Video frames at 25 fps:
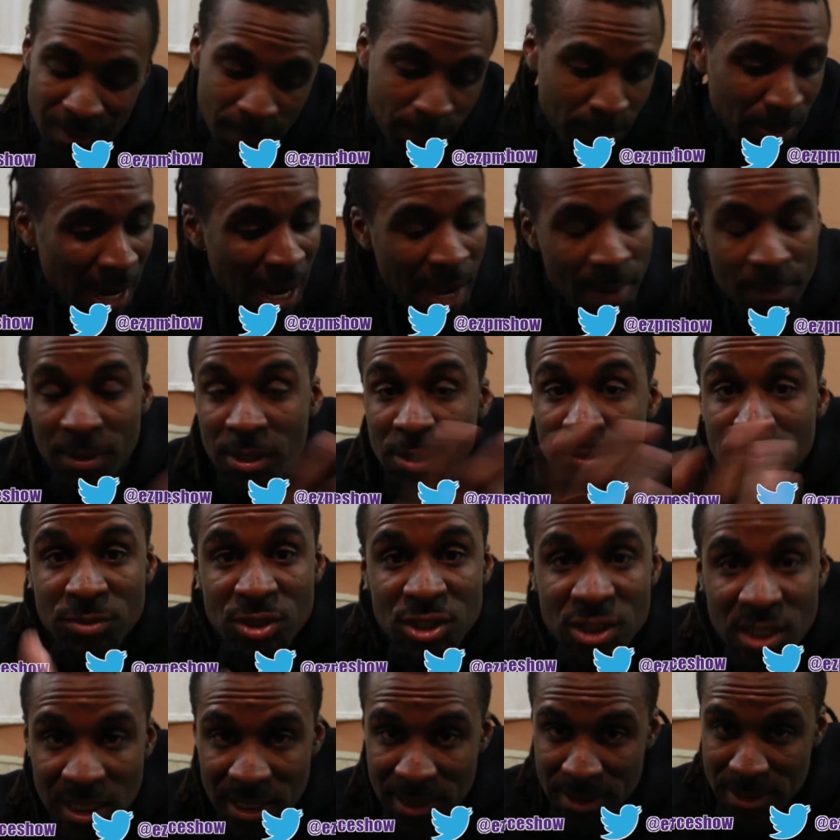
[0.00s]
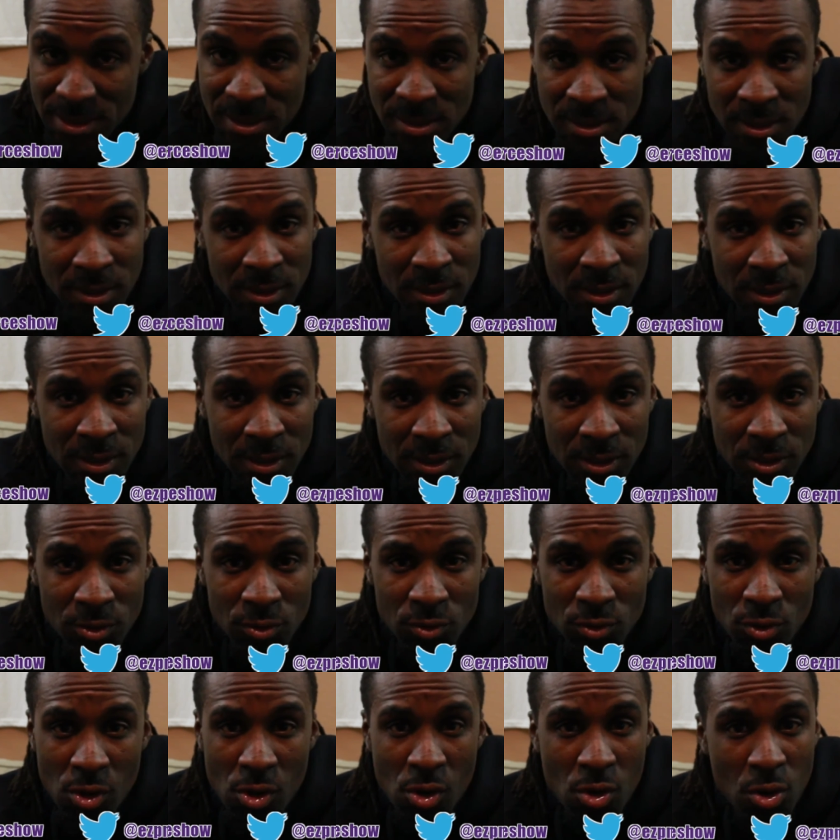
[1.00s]
Popping them junks.
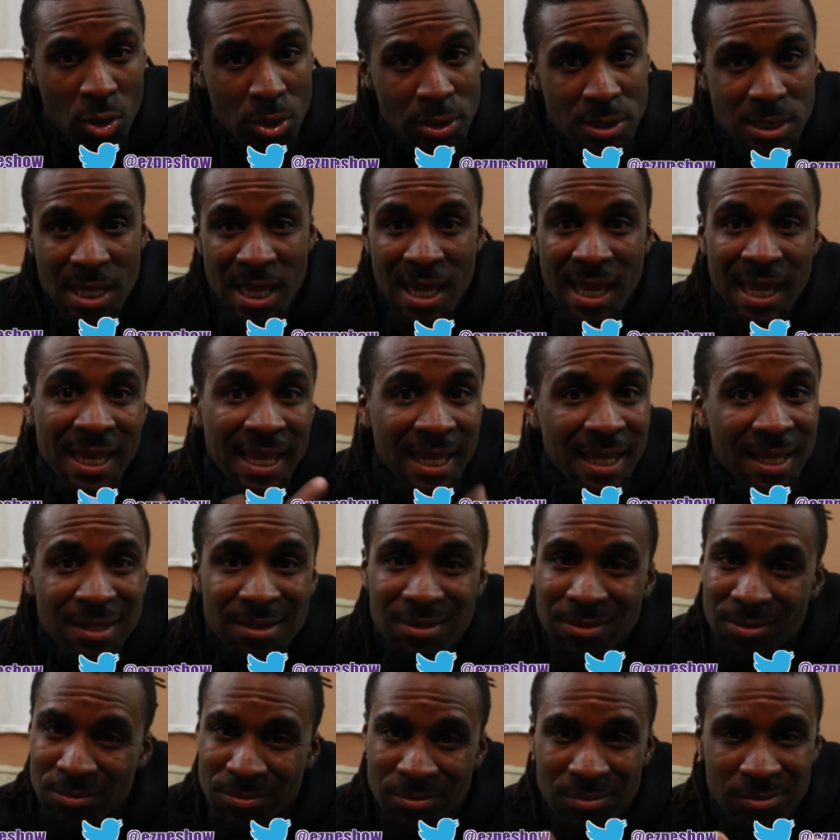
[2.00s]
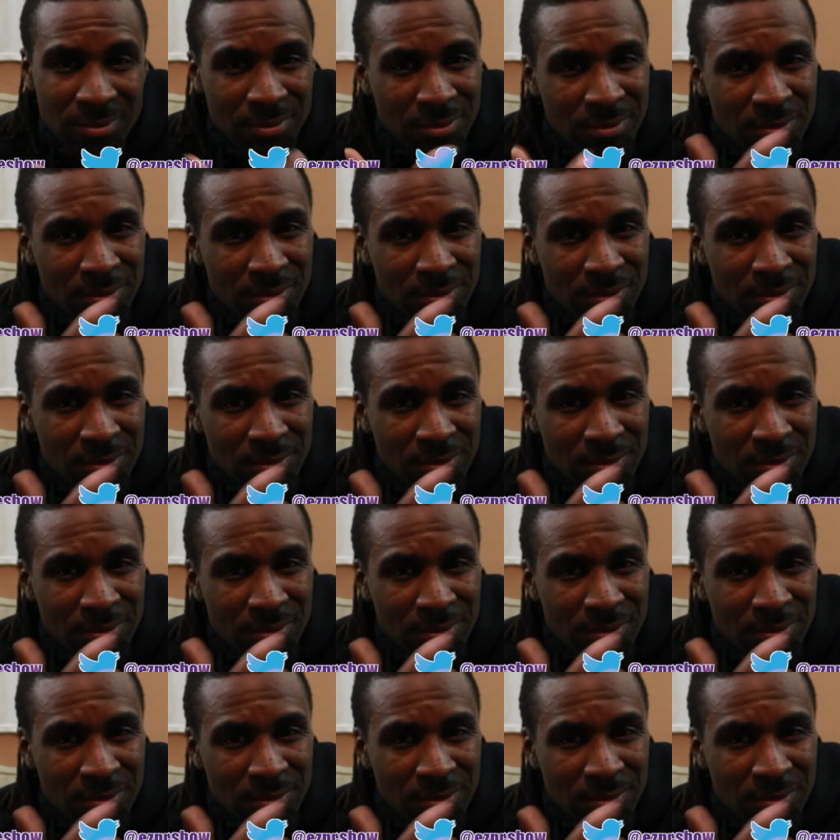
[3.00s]
You know what I'm saying? Eating them.